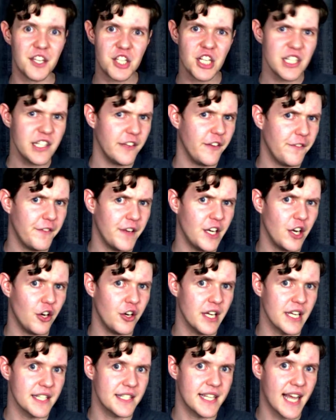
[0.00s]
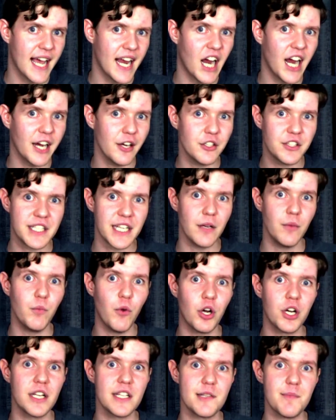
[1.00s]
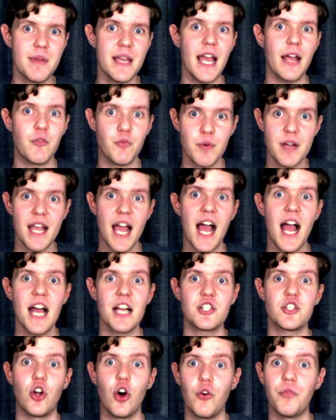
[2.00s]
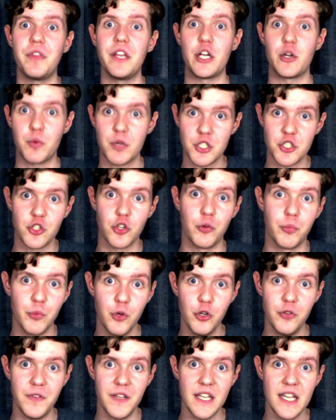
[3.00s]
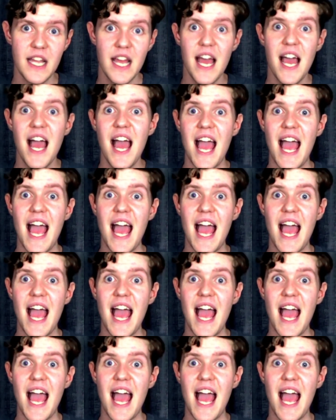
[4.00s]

The gist of the video is that I didn't want it to be a rehash of the original movie,